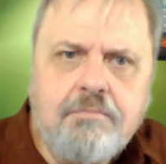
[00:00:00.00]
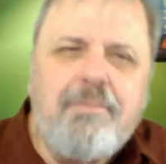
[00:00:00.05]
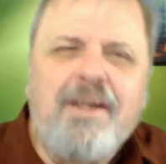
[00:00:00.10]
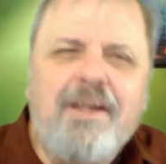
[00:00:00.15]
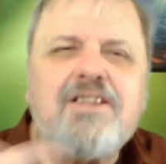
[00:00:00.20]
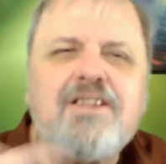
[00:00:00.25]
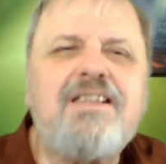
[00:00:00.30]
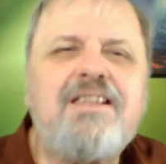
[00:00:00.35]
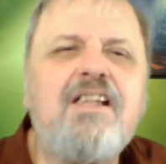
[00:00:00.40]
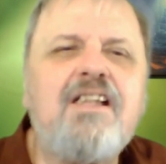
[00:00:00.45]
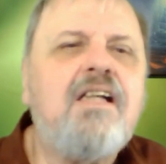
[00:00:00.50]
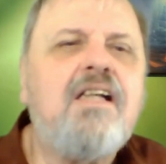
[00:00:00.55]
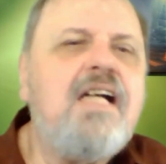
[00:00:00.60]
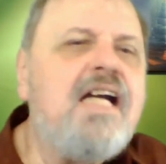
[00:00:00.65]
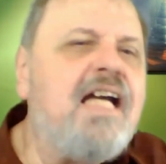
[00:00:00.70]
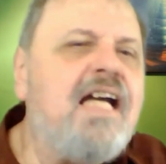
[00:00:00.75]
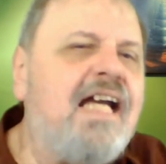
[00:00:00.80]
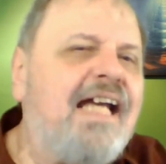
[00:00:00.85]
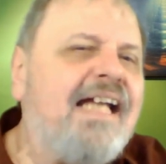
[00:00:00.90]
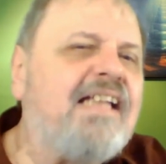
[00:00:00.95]
Better still,
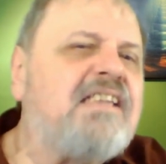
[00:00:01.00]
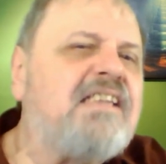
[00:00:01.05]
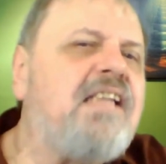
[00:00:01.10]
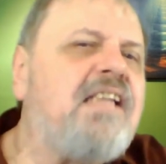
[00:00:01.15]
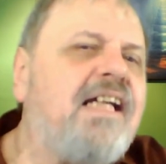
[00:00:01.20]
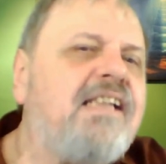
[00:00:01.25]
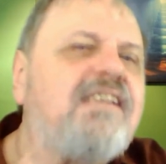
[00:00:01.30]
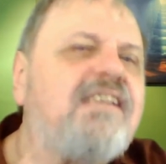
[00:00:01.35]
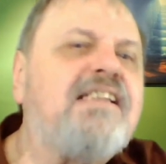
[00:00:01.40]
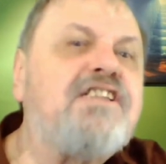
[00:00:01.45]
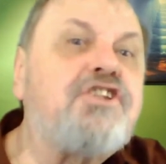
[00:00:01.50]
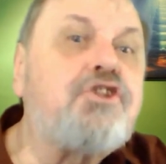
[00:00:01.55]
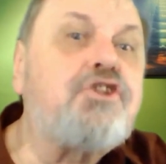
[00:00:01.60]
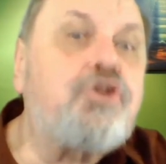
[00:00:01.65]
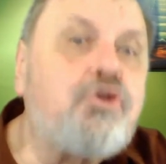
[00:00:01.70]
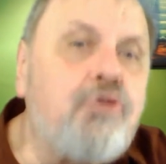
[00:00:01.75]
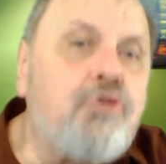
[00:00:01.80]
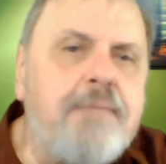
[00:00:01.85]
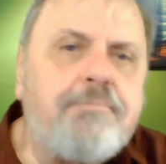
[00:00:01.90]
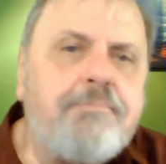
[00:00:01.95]
it's like the
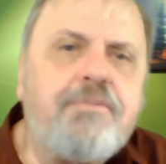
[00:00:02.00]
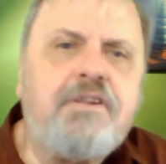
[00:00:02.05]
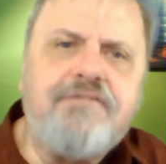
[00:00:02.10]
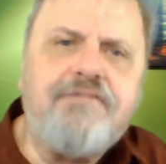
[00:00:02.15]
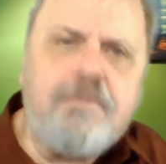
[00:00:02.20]
script